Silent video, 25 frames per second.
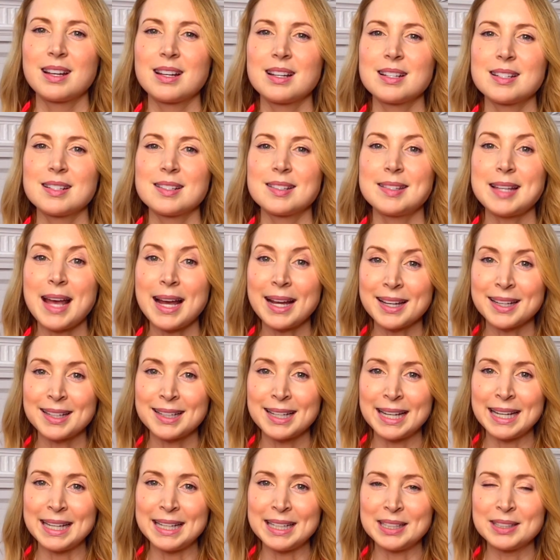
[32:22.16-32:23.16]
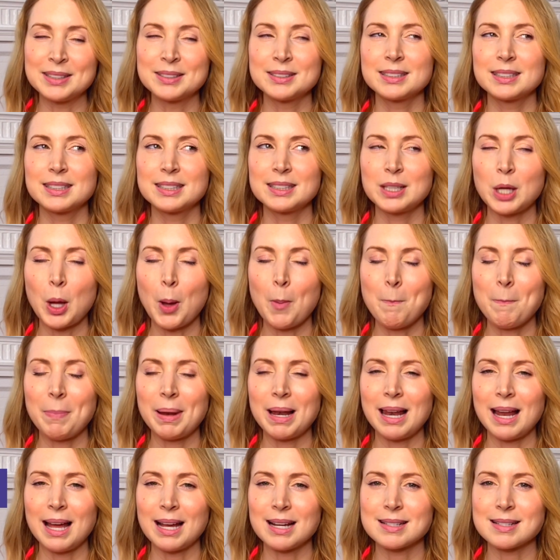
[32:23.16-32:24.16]
Secondly,
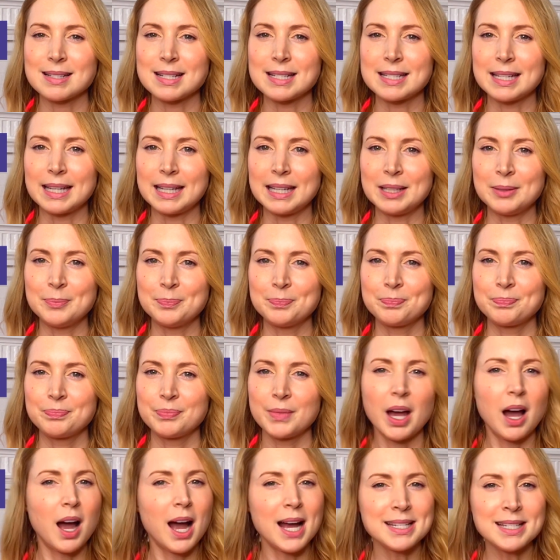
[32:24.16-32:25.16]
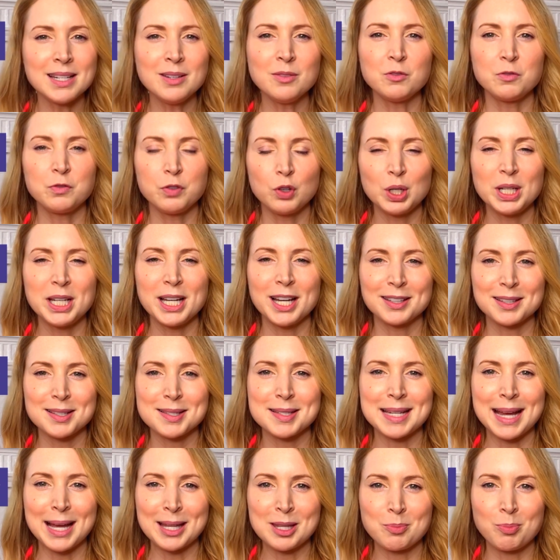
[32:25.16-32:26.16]
complexity. I didn't fully
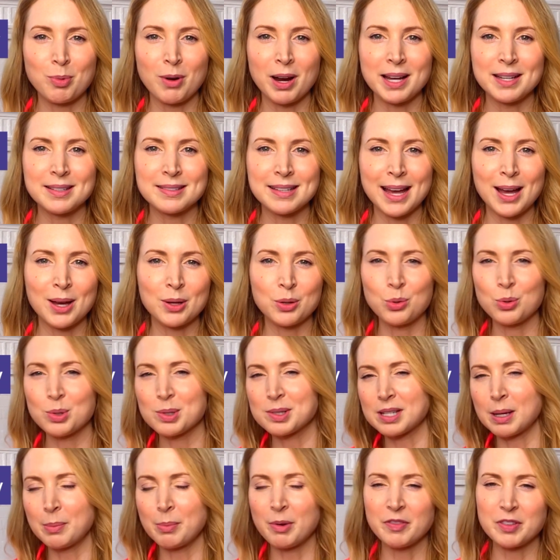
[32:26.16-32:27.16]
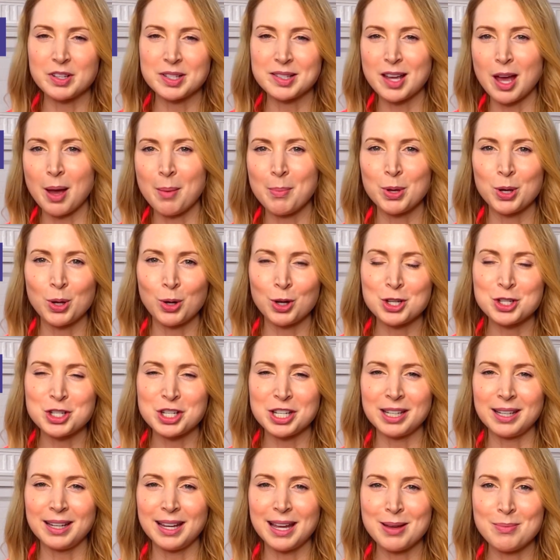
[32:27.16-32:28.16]
understand the breakdown or some of the
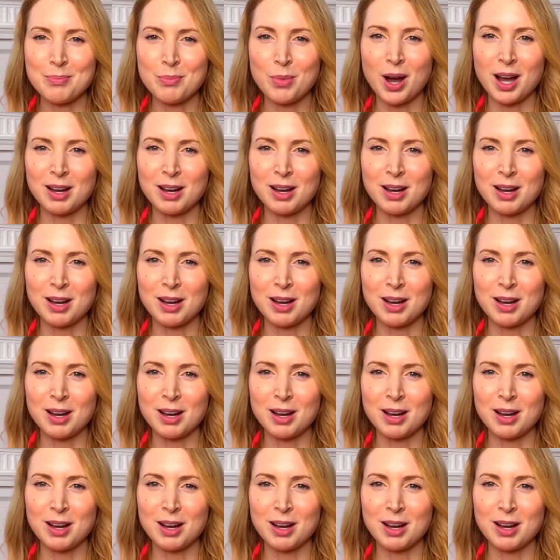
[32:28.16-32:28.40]
terminology in my